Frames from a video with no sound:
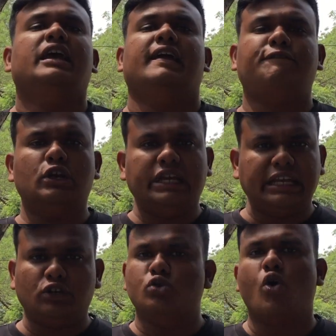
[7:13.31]
If you
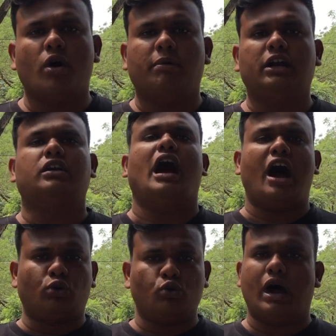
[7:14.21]
need to know about
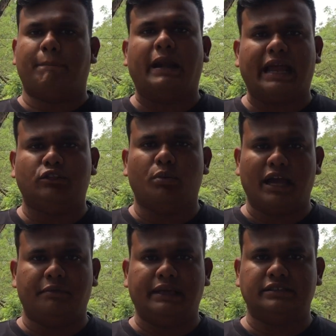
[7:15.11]
how to apply
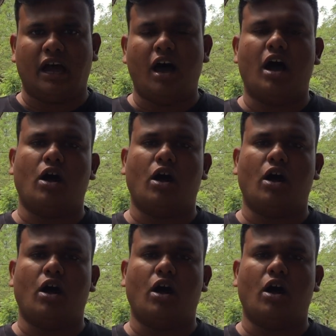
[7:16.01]
Dubai visa,